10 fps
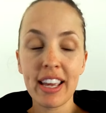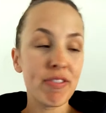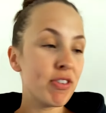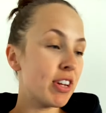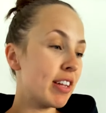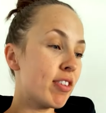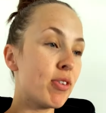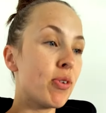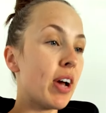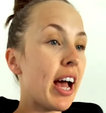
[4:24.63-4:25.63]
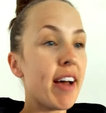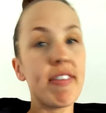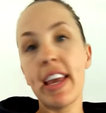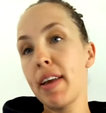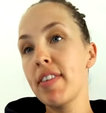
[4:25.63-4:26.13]
If you need to have
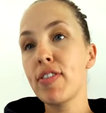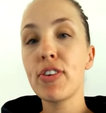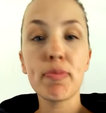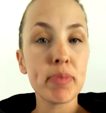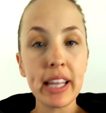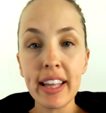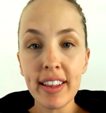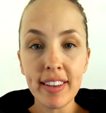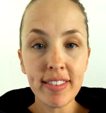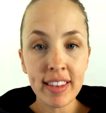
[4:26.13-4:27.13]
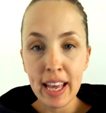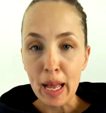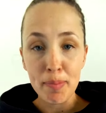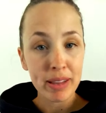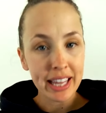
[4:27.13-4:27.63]
a certain playlist
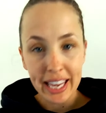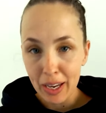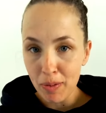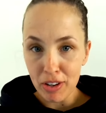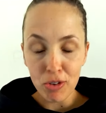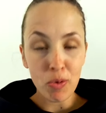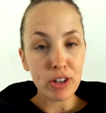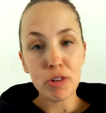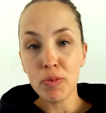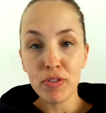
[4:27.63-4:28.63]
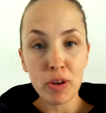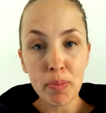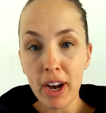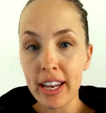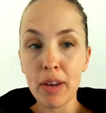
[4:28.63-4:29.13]
playing when you want to move your
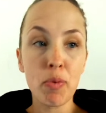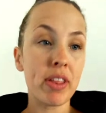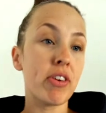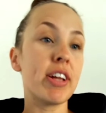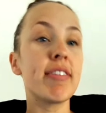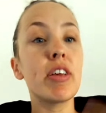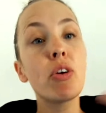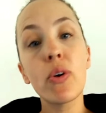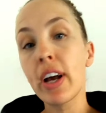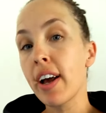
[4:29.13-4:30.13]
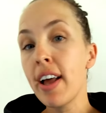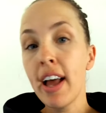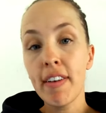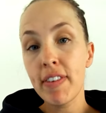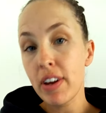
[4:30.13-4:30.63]
body, whether it's a yoga
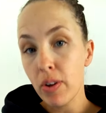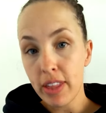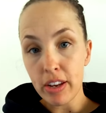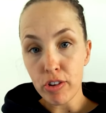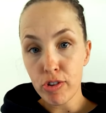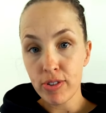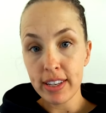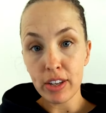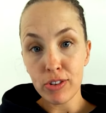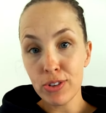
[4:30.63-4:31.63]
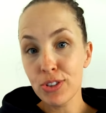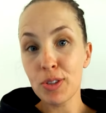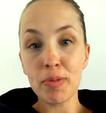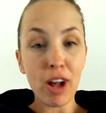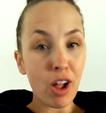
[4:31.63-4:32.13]
video that you're choosing on YouTube,